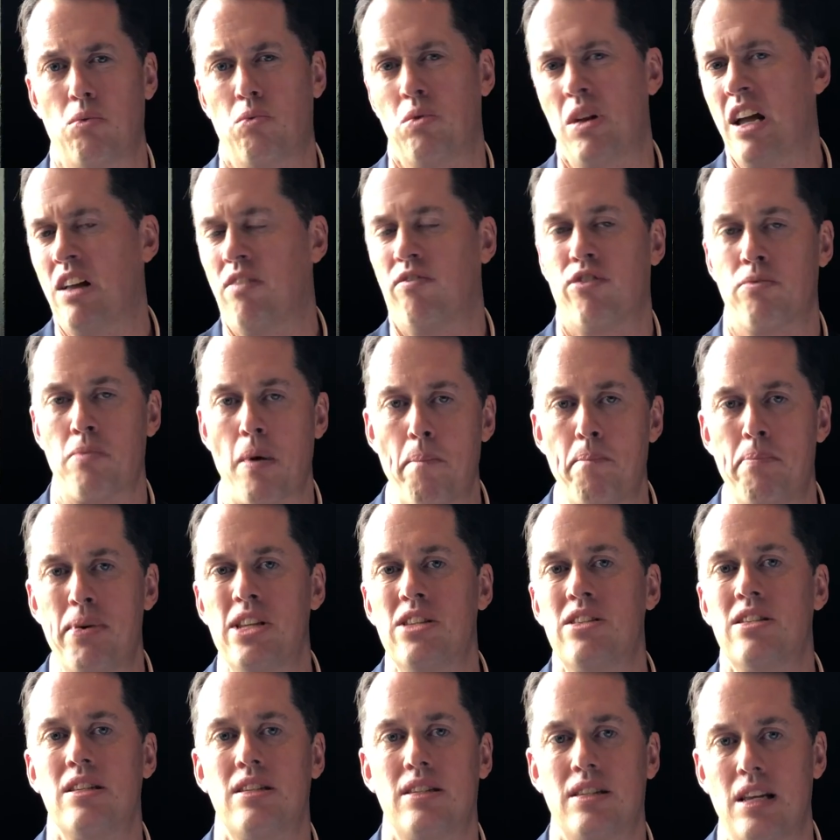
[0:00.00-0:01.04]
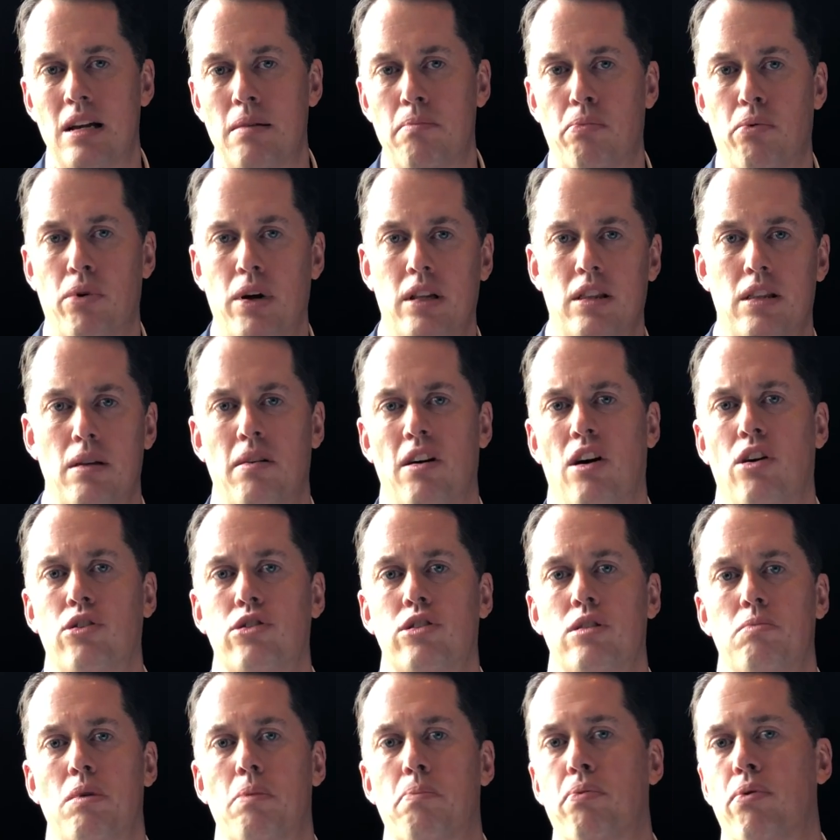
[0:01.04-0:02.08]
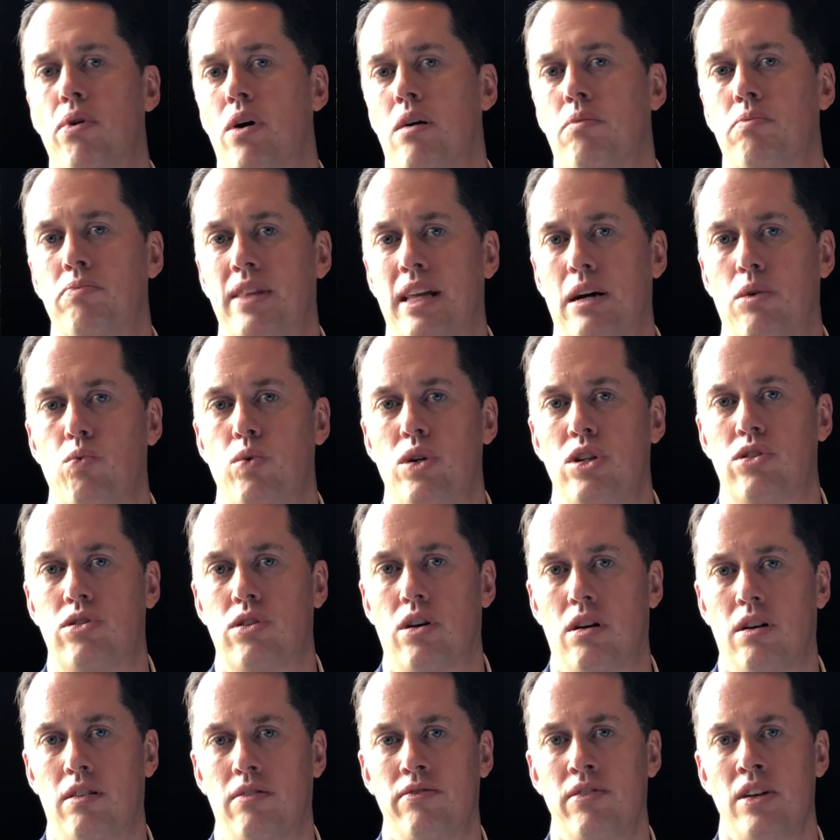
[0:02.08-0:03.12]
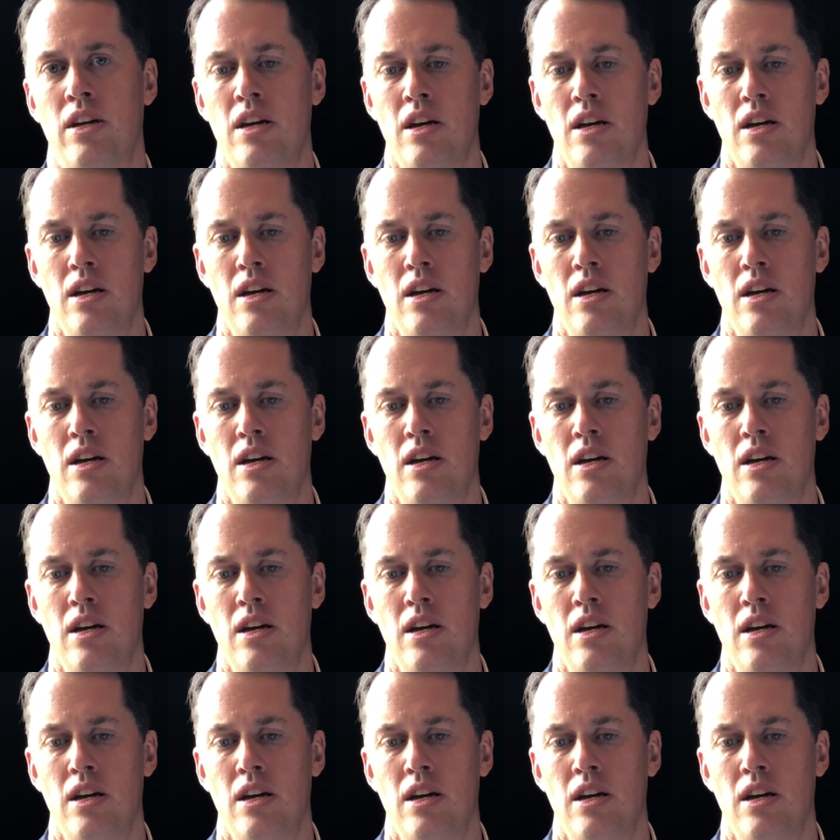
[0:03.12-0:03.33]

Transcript: And, and, from a business standpoint, the ultimate problem that we solve